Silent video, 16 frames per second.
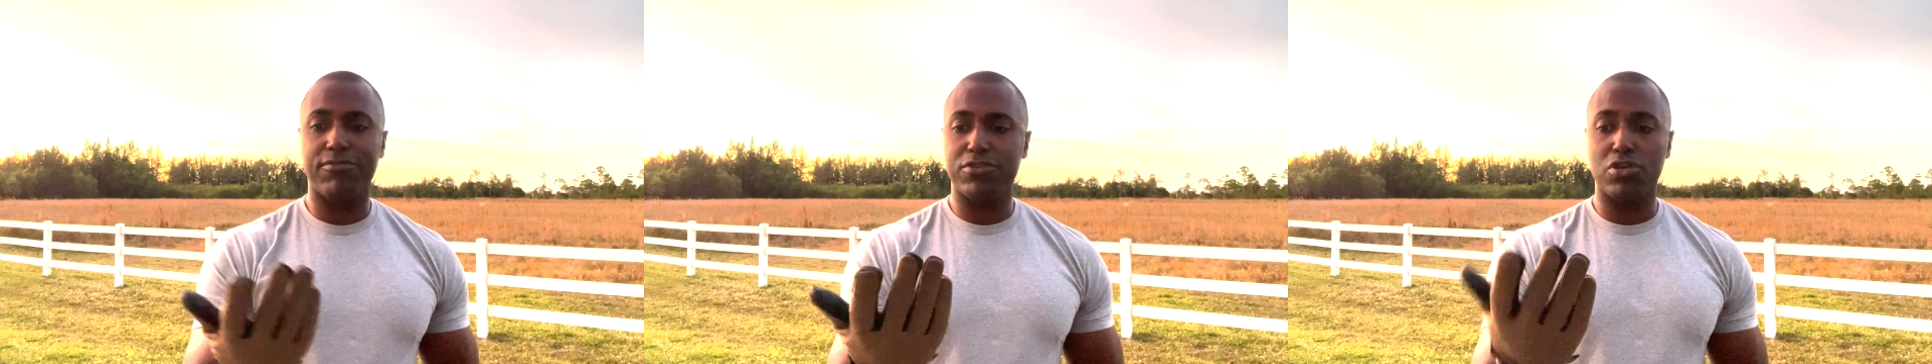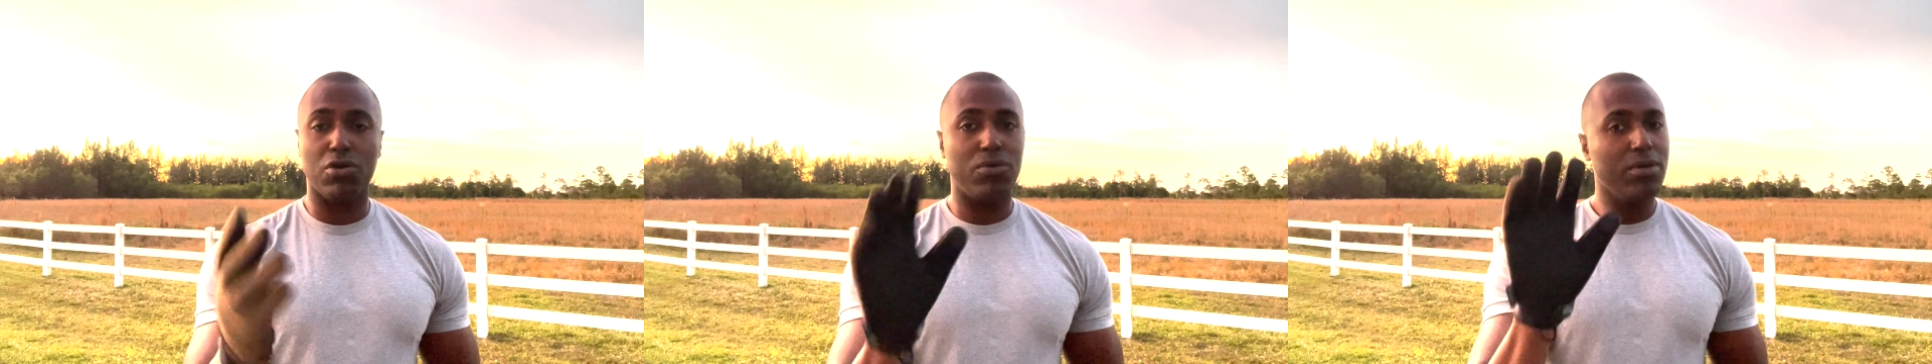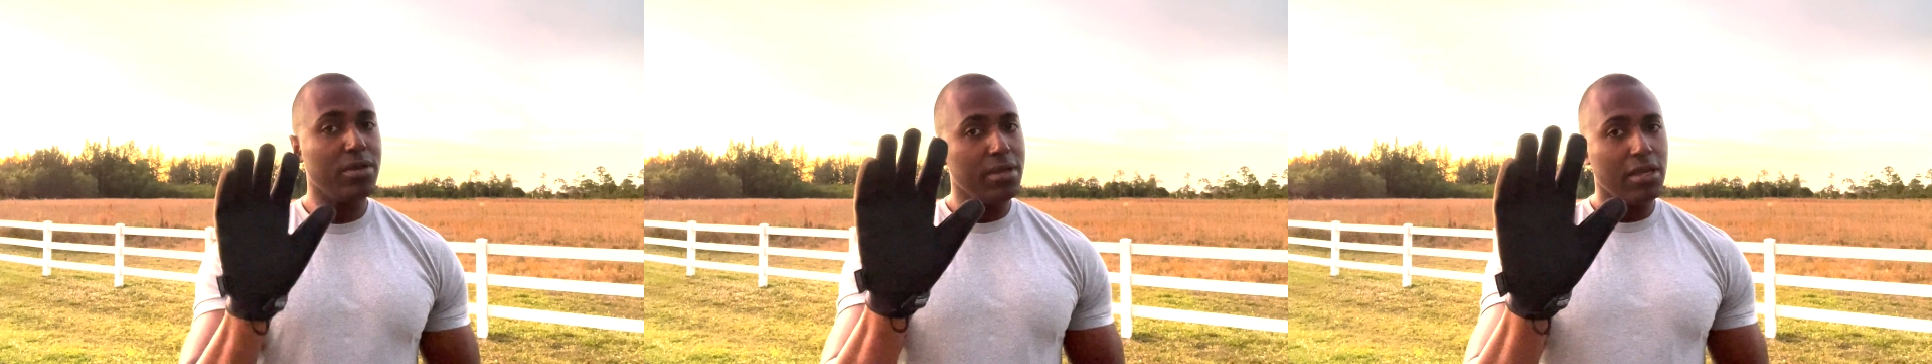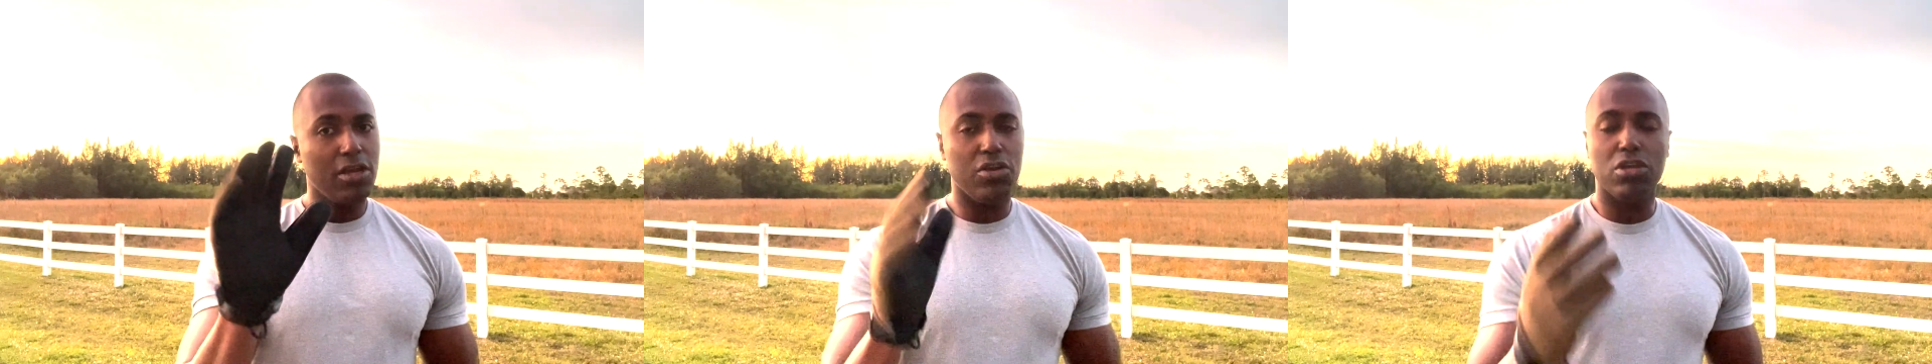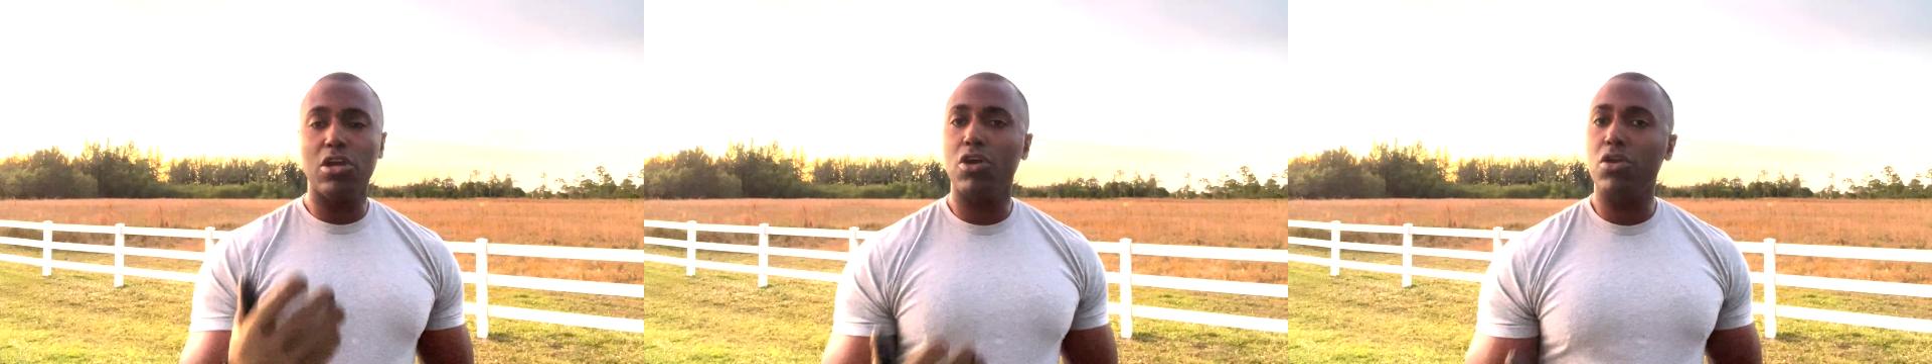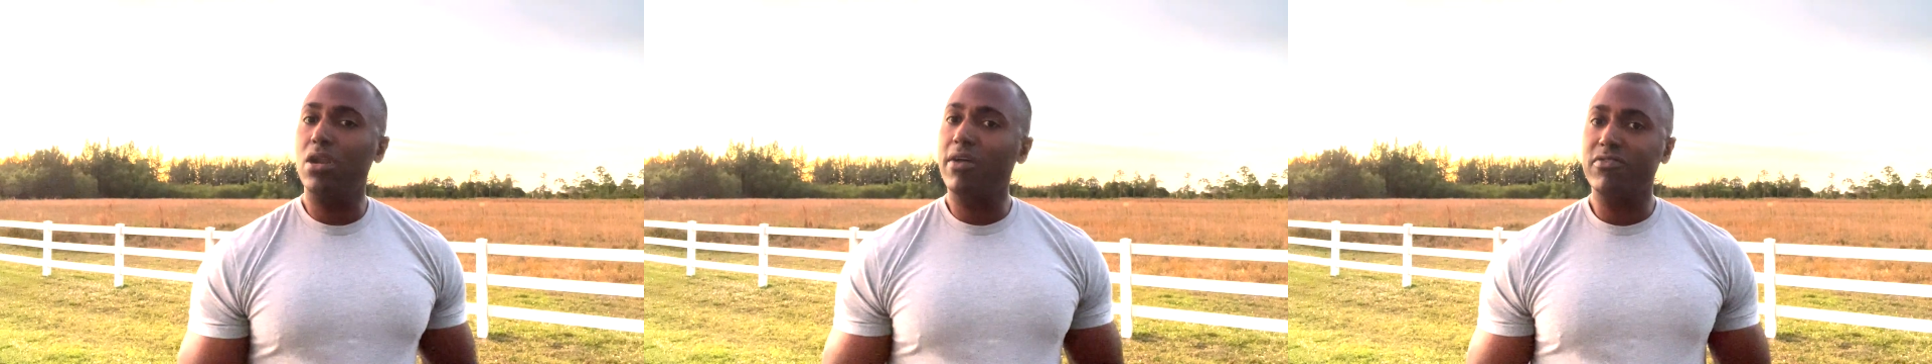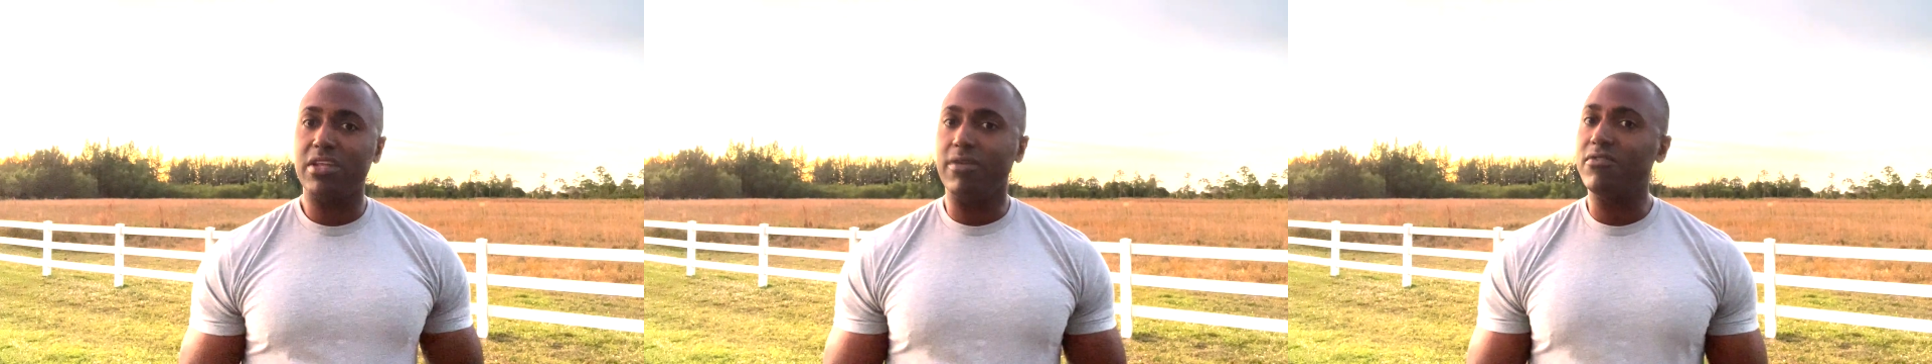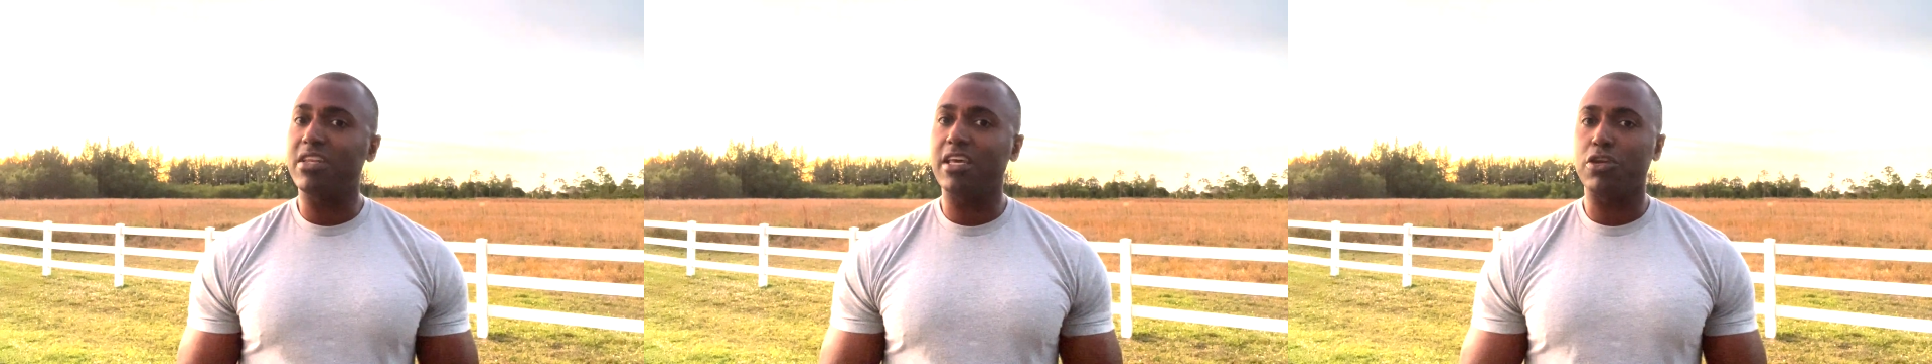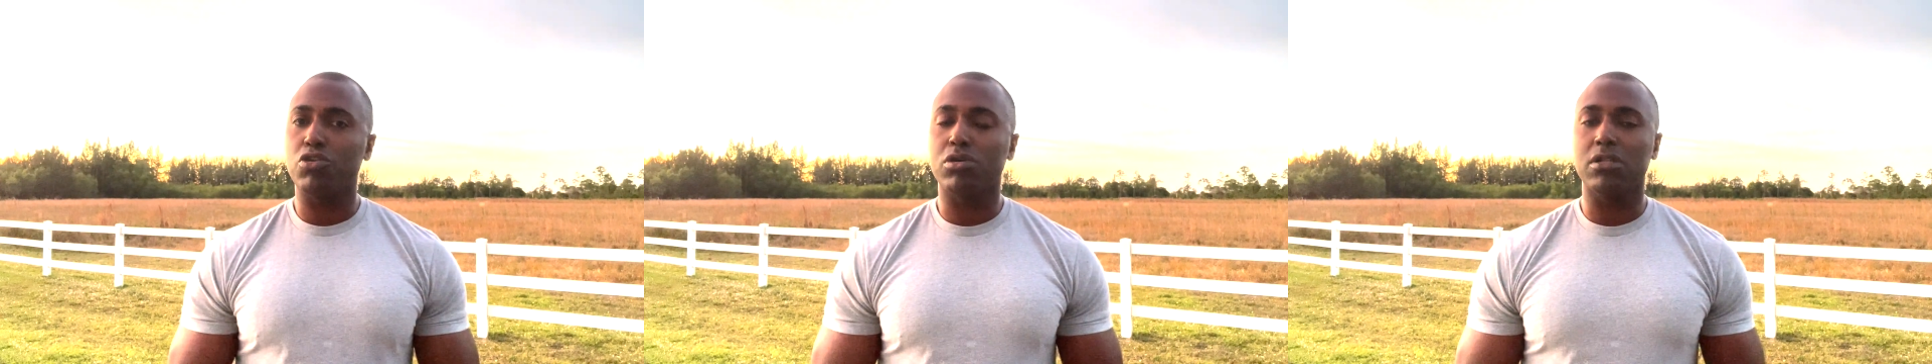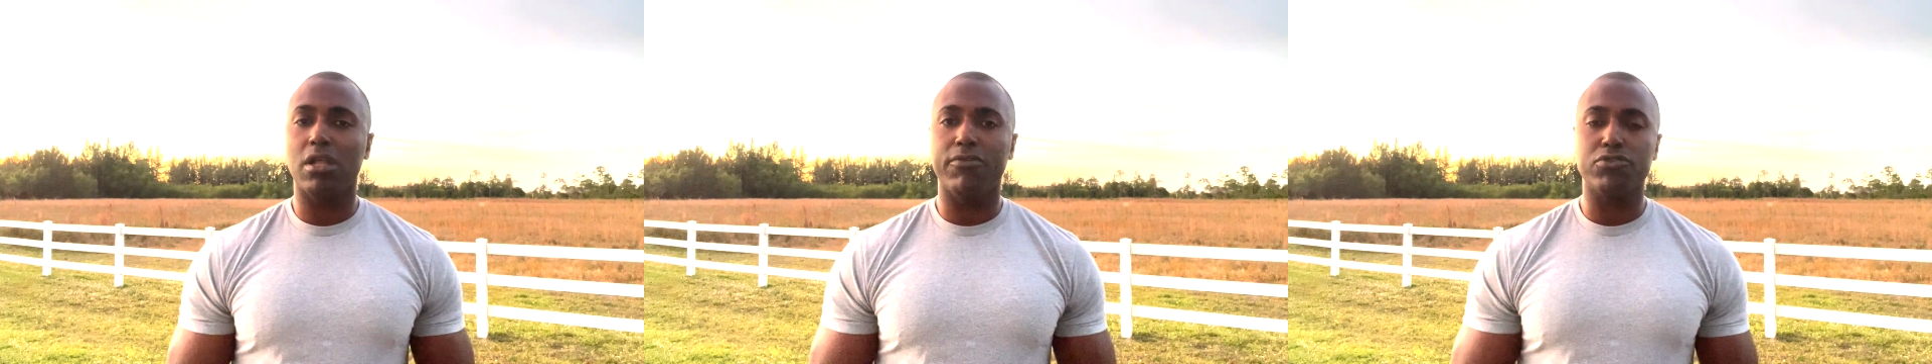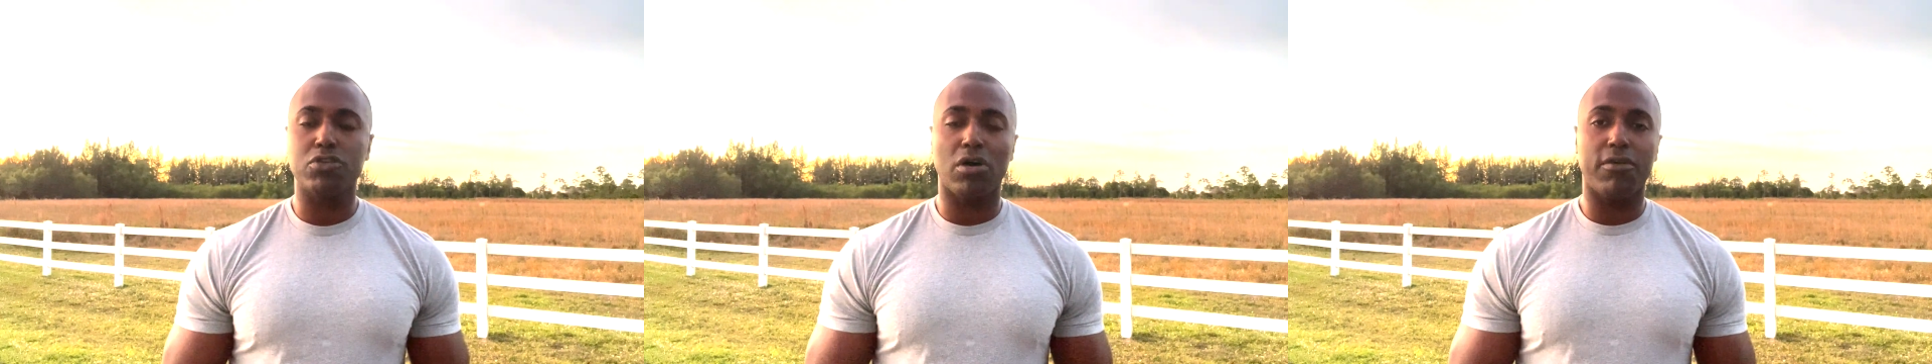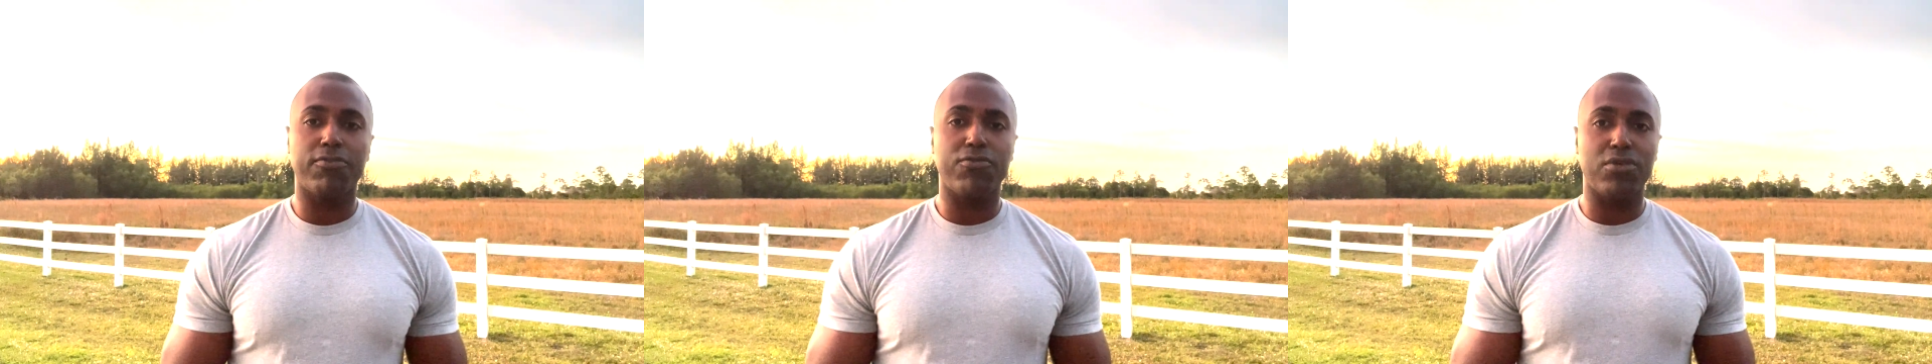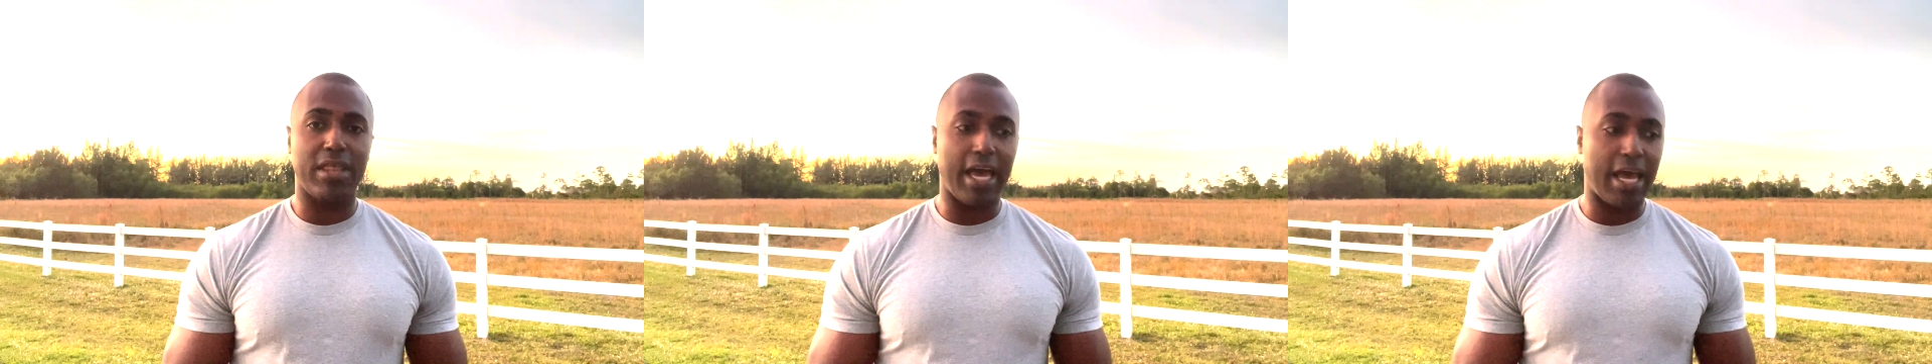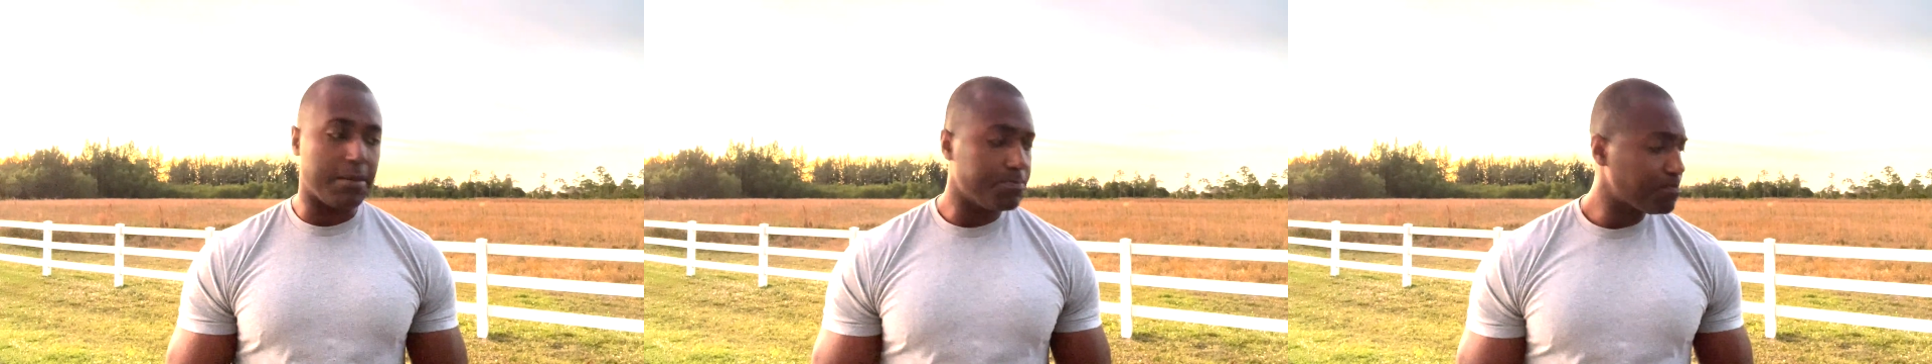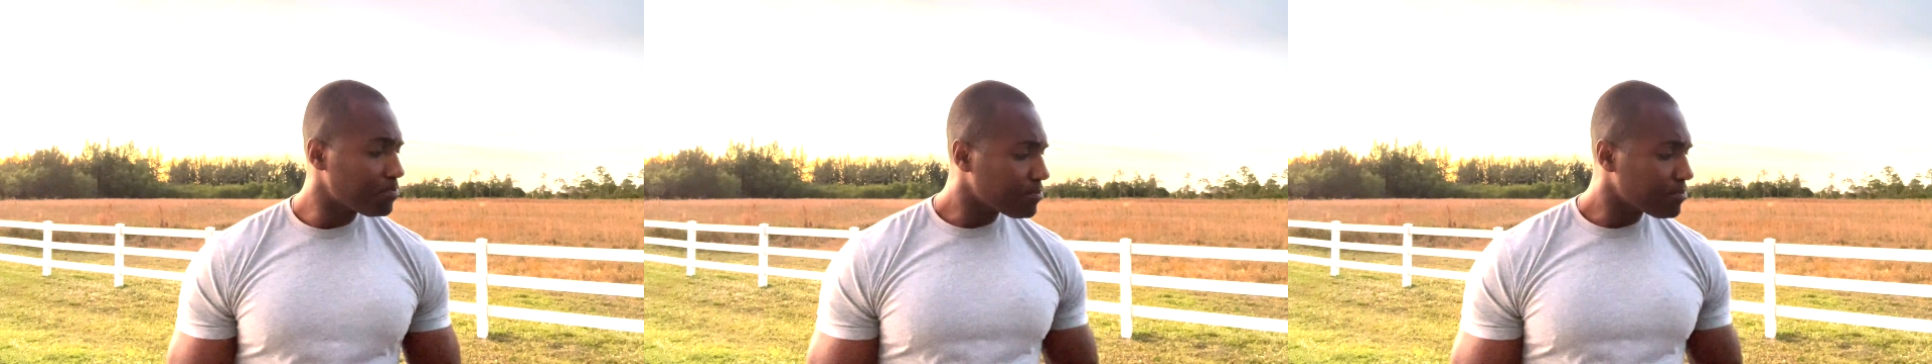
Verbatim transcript: So here you go, you don't have to even take your gloves off for that.